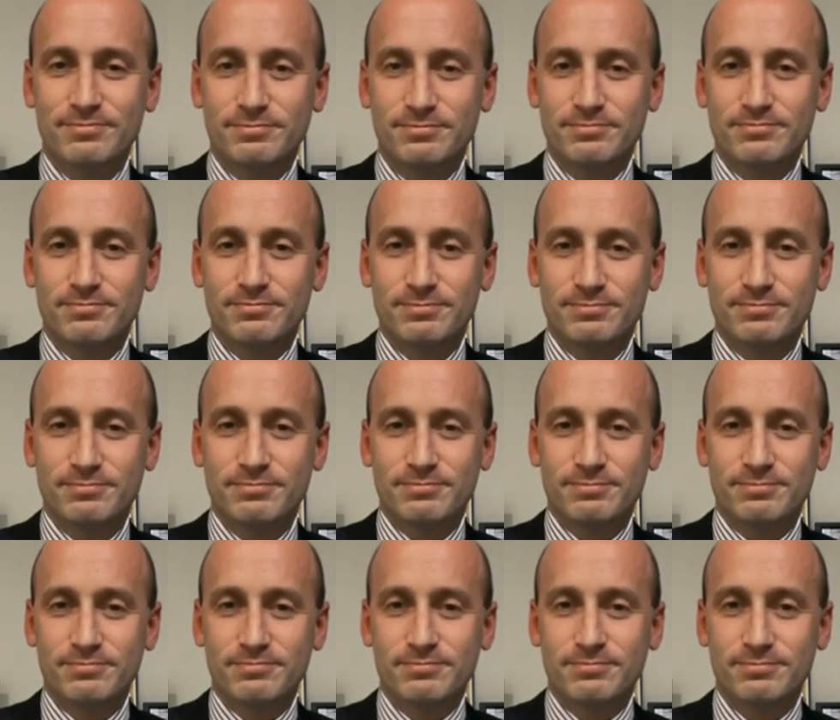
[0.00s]

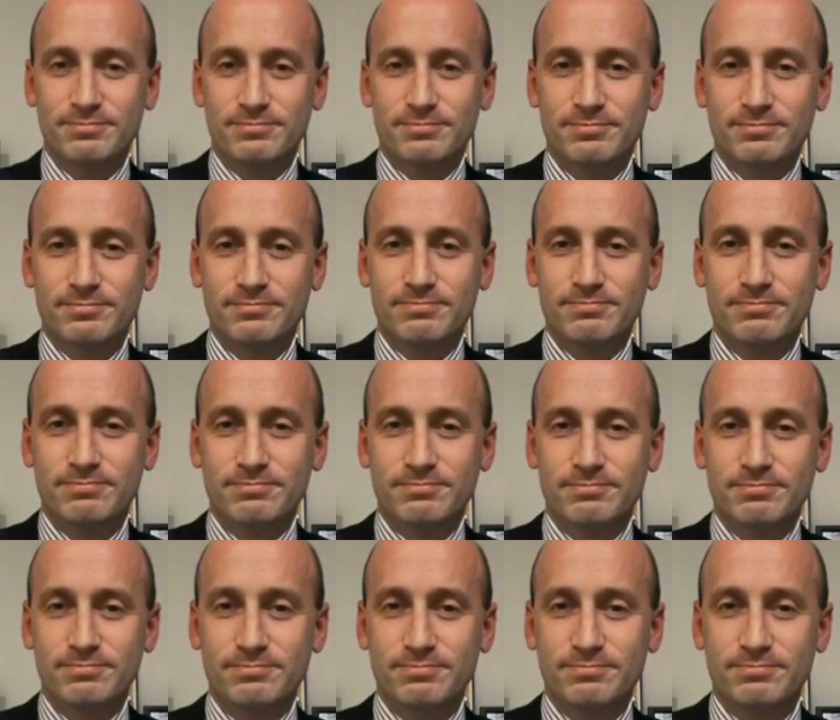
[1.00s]

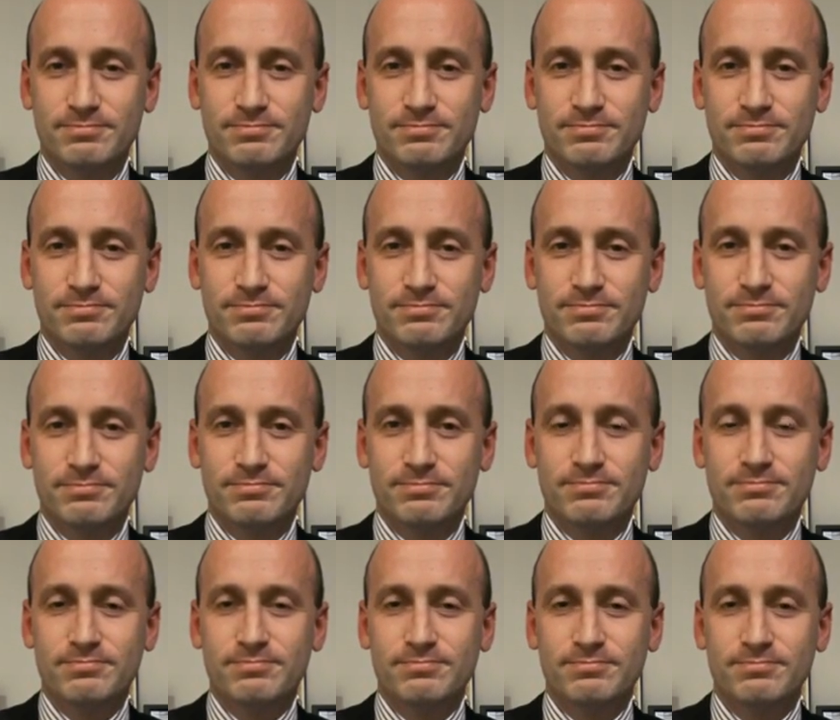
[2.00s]

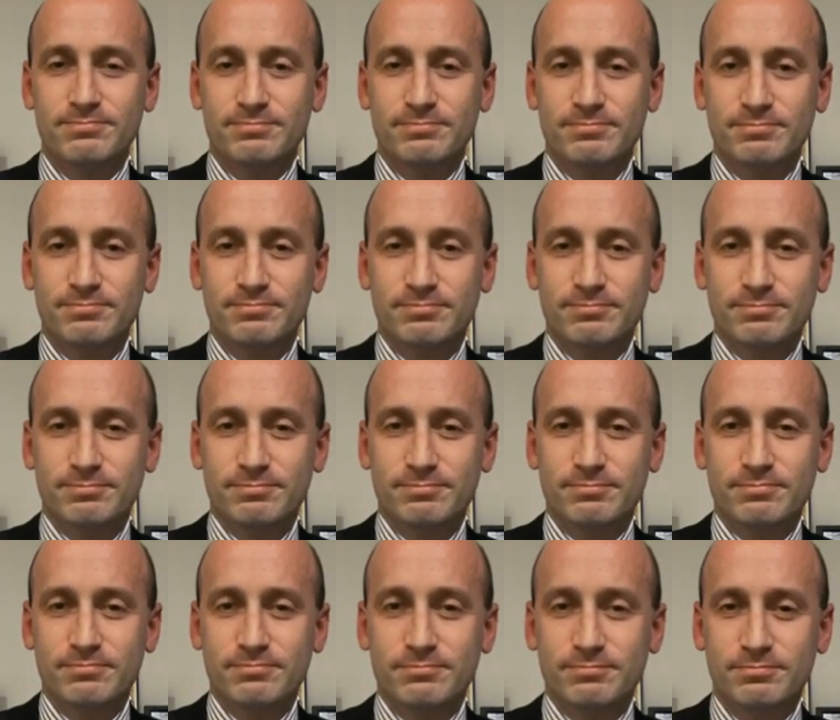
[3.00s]

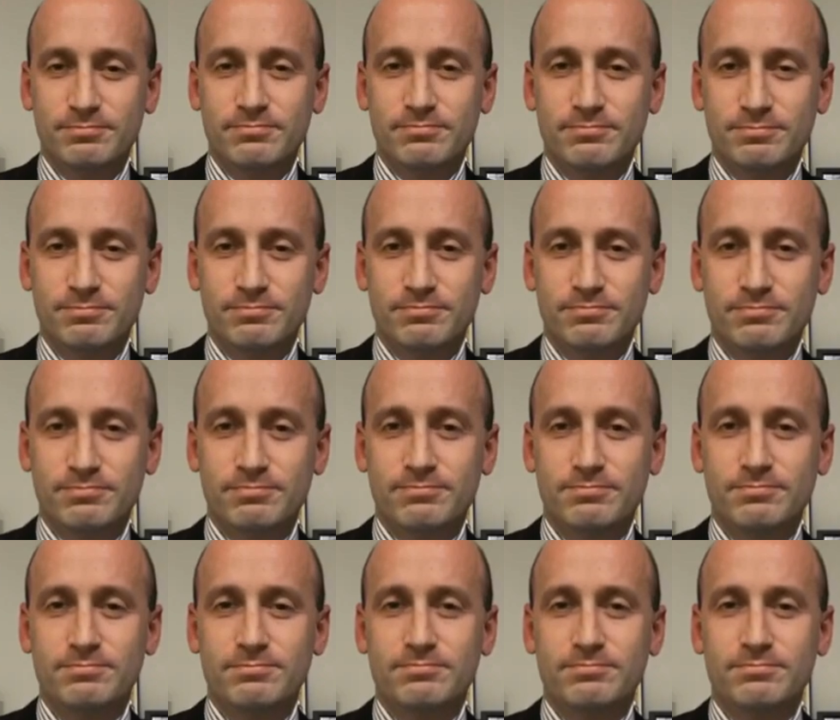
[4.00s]

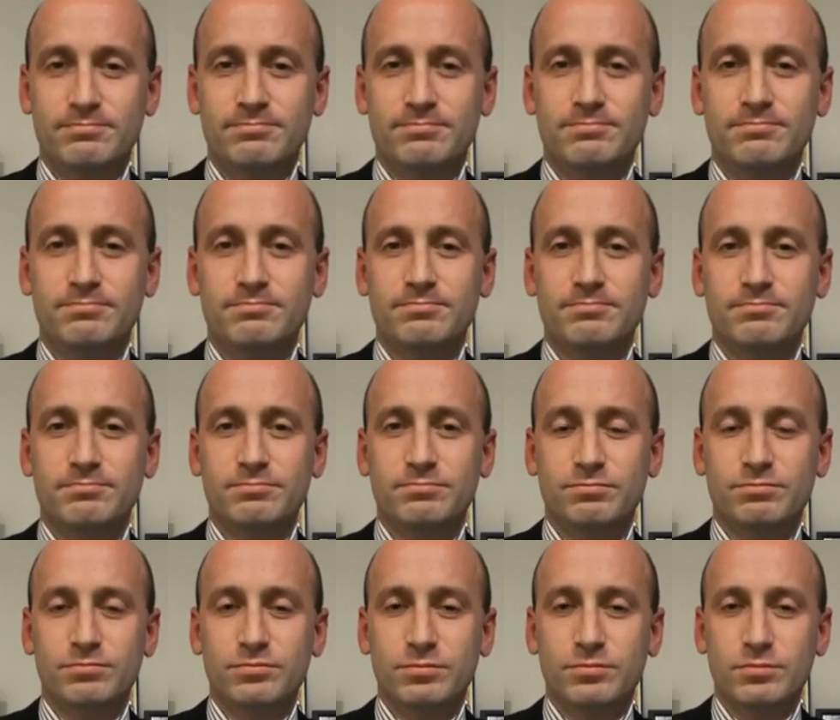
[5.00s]

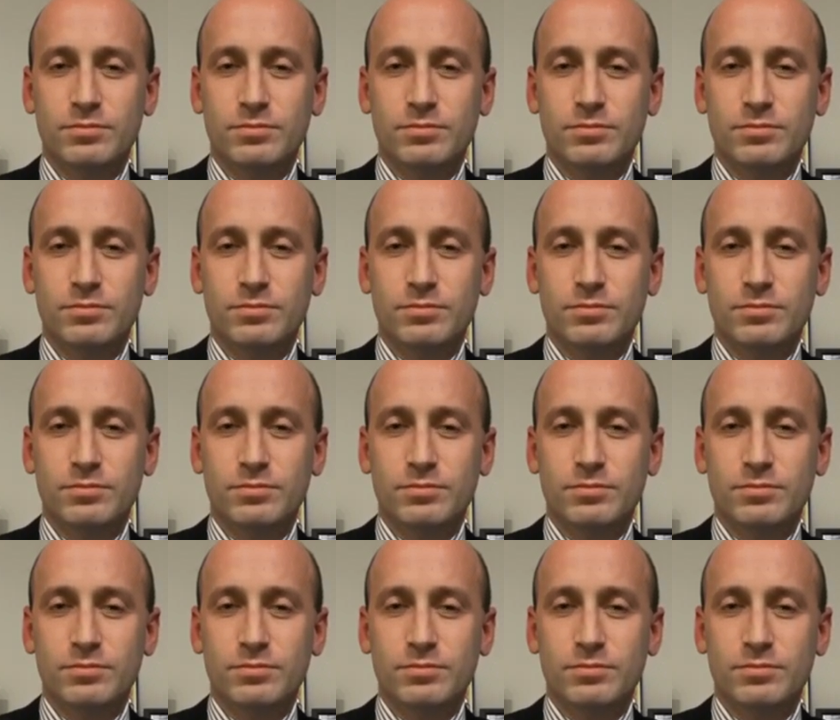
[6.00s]
The person shown says nothing.